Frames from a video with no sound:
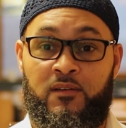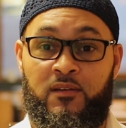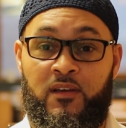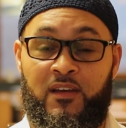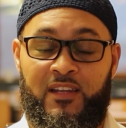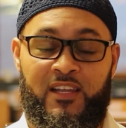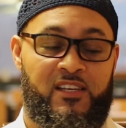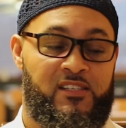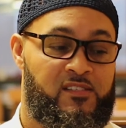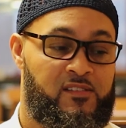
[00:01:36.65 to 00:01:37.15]

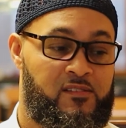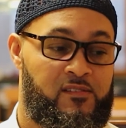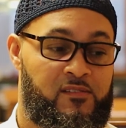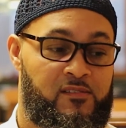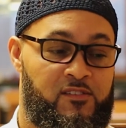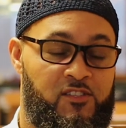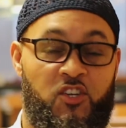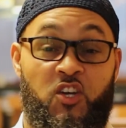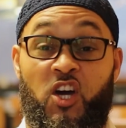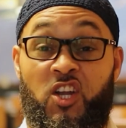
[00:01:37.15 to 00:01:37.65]
unless
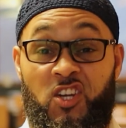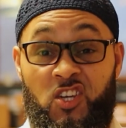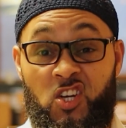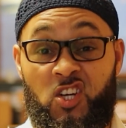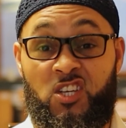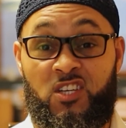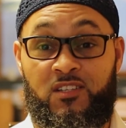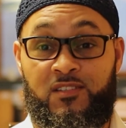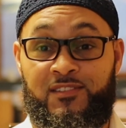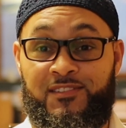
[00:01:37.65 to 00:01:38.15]
you're cutting
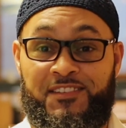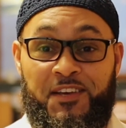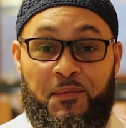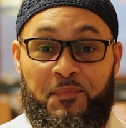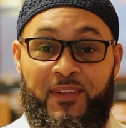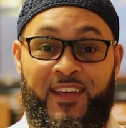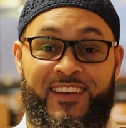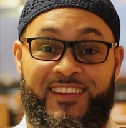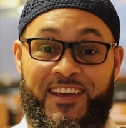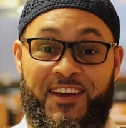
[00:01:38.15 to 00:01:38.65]
cookies or
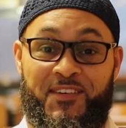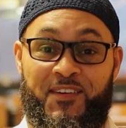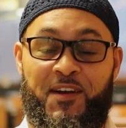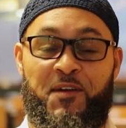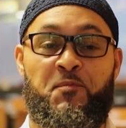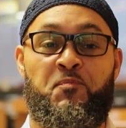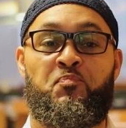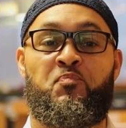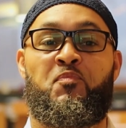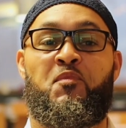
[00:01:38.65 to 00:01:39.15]
something like that,
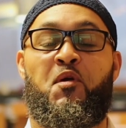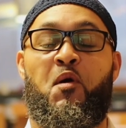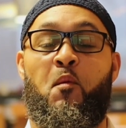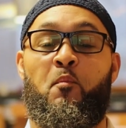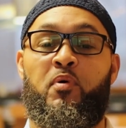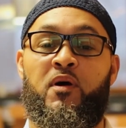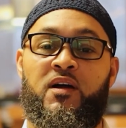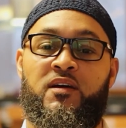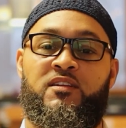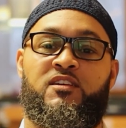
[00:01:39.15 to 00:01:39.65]
right?
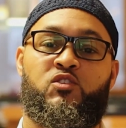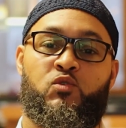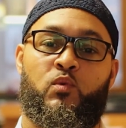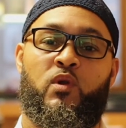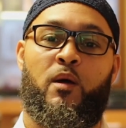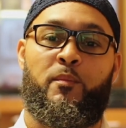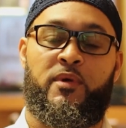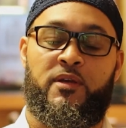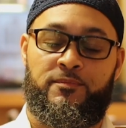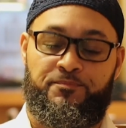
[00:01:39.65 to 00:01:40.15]
But this is
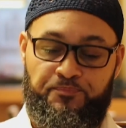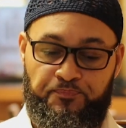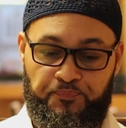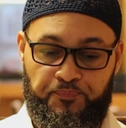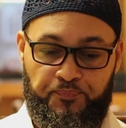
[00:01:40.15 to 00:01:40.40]
what I mean.